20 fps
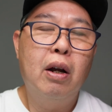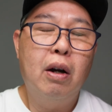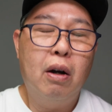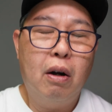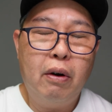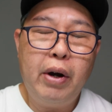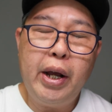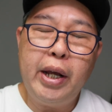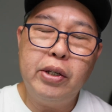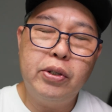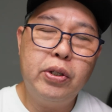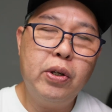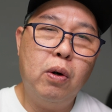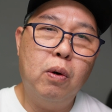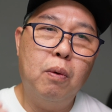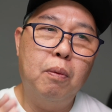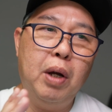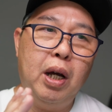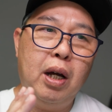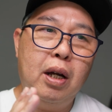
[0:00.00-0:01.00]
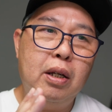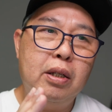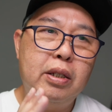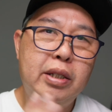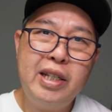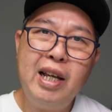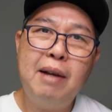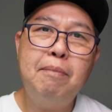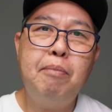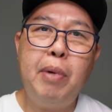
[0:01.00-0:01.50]
Alright, so
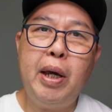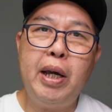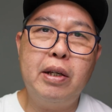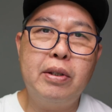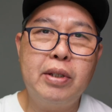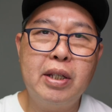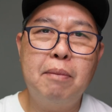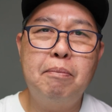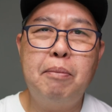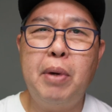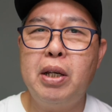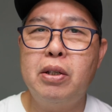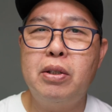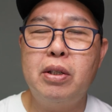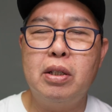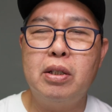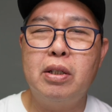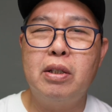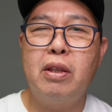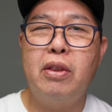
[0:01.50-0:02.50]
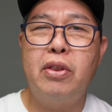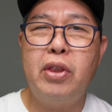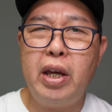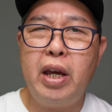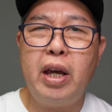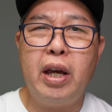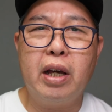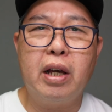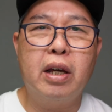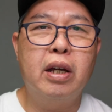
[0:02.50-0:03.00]
sub bass is
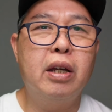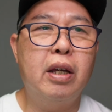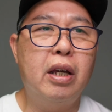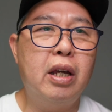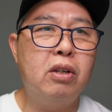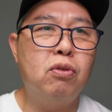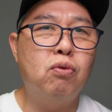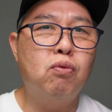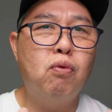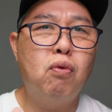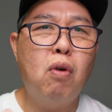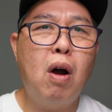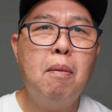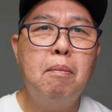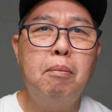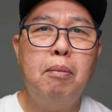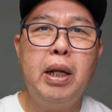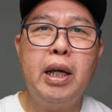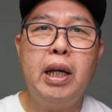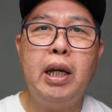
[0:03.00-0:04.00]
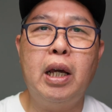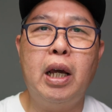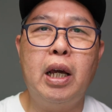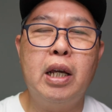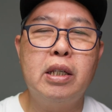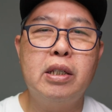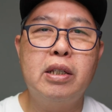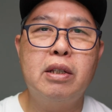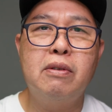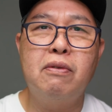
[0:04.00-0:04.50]
thick, is rumbly,
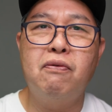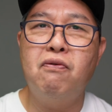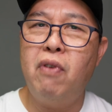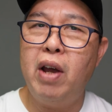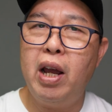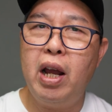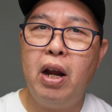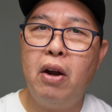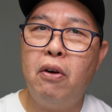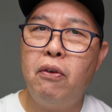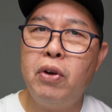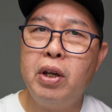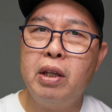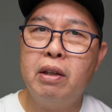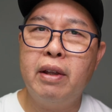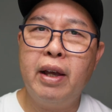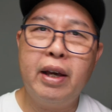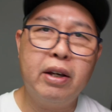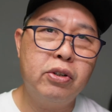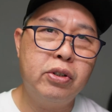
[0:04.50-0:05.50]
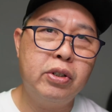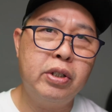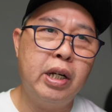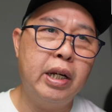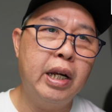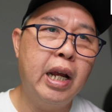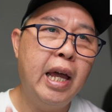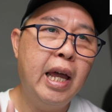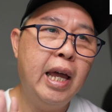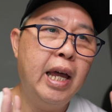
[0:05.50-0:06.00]
is very
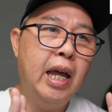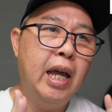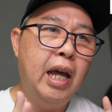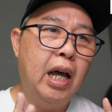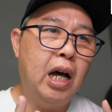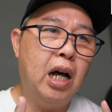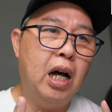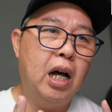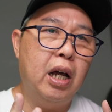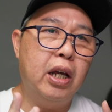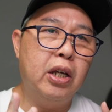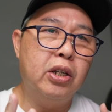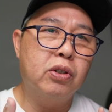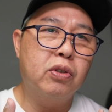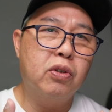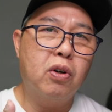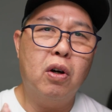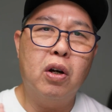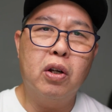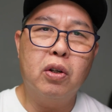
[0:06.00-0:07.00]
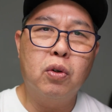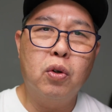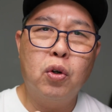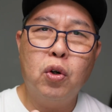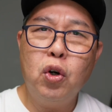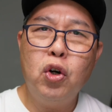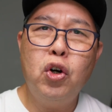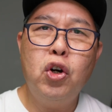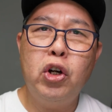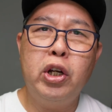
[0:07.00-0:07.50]
textured, it's got
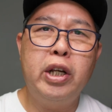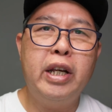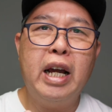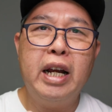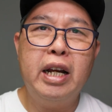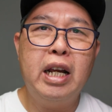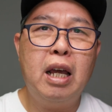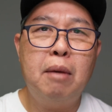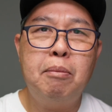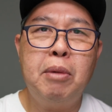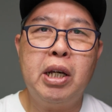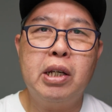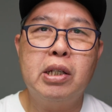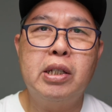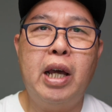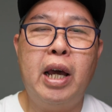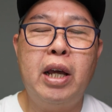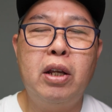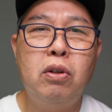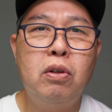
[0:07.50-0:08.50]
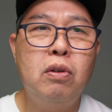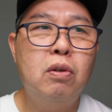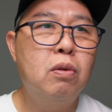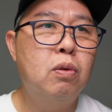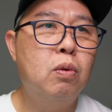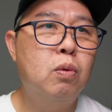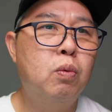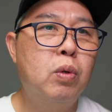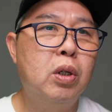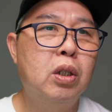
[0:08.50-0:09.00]
good dynamics, and
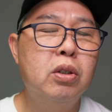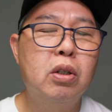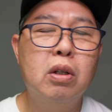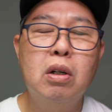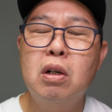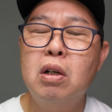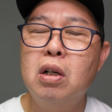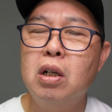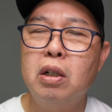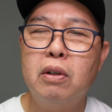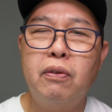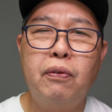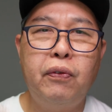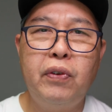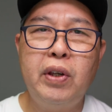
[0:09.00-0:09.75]
you will not